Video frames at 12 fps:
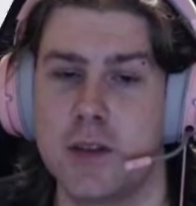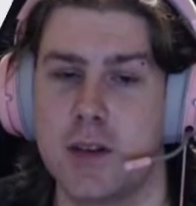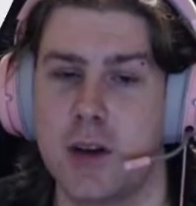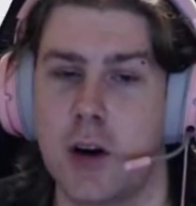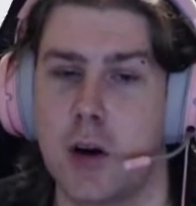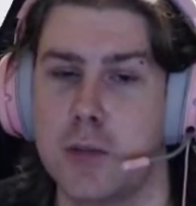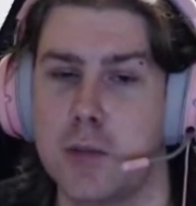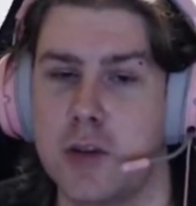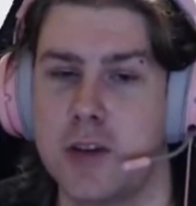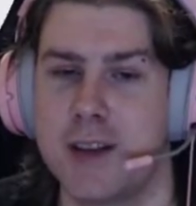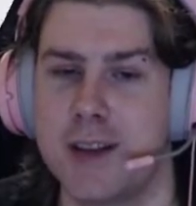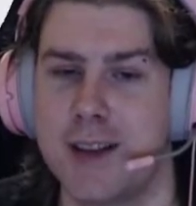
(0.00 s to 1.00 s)

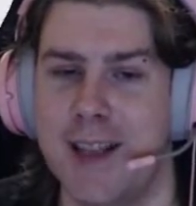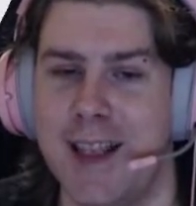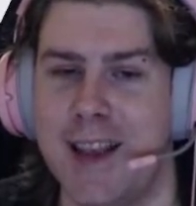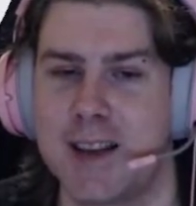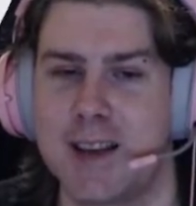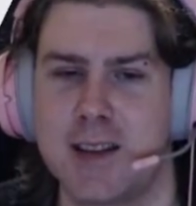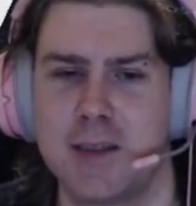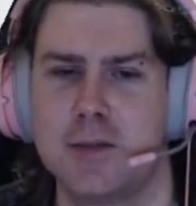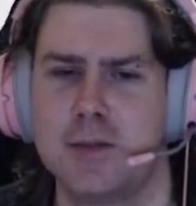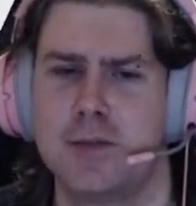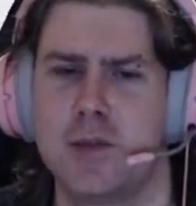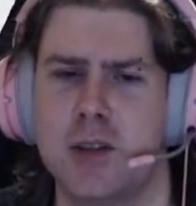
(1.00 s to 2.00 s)
Harmonic Lick.
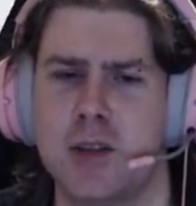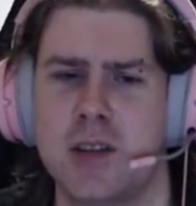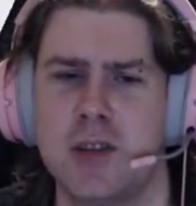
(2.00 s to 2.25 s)
They